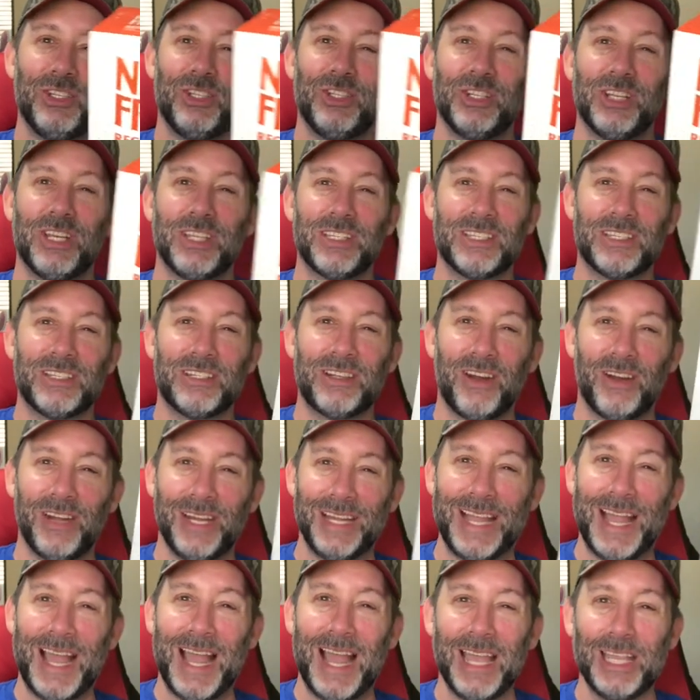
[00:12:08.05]
just
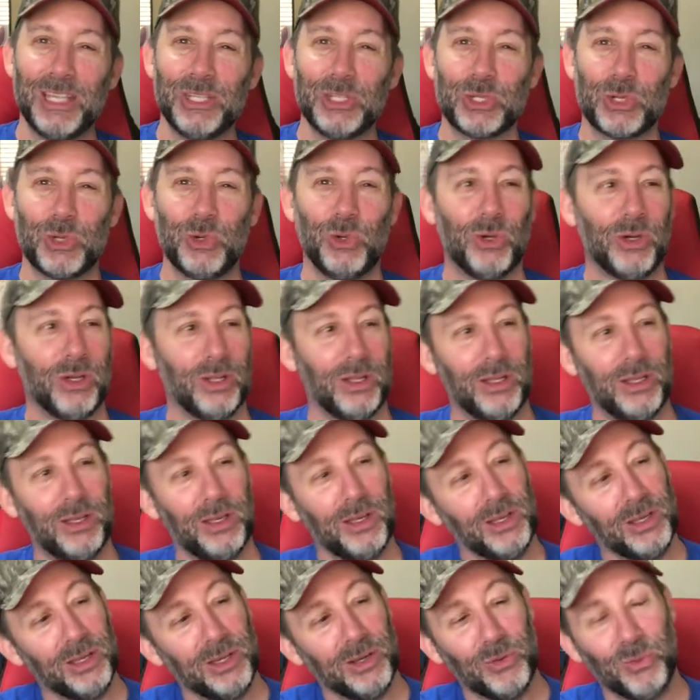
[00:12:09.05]
starting high school
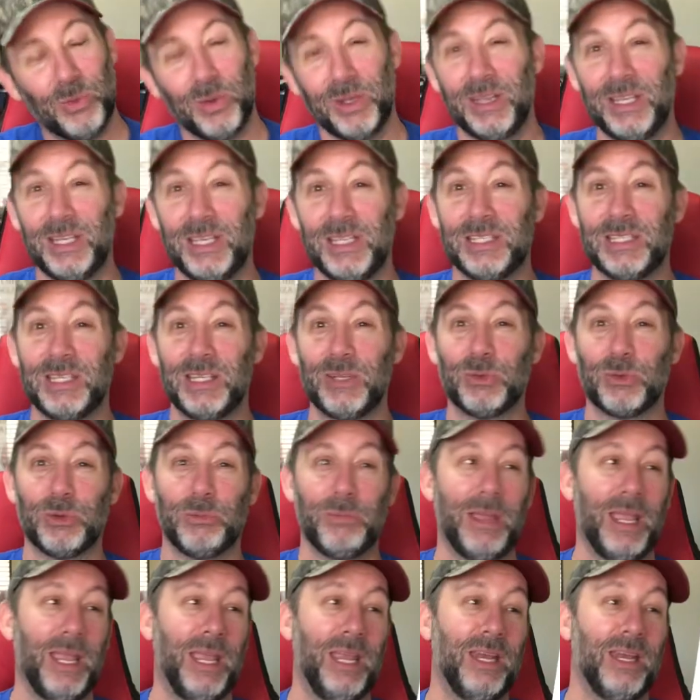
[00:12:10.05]
when these things were
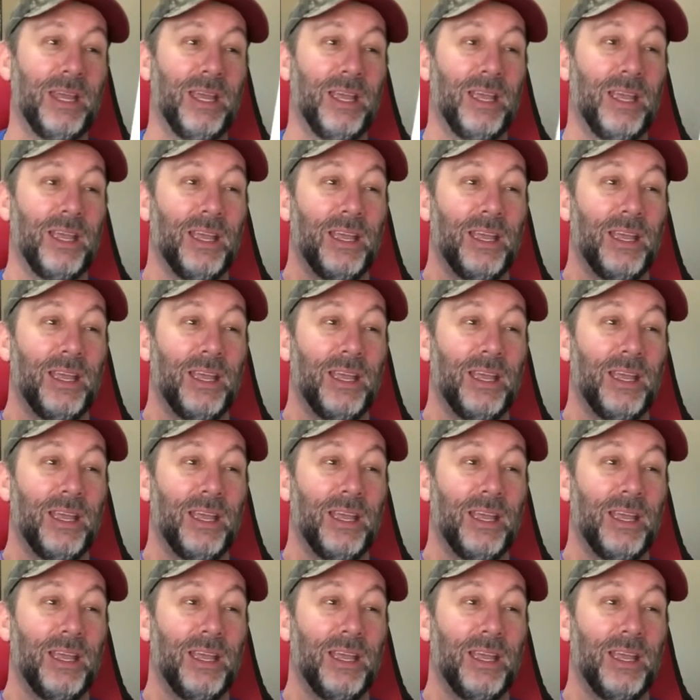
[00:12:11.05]
made.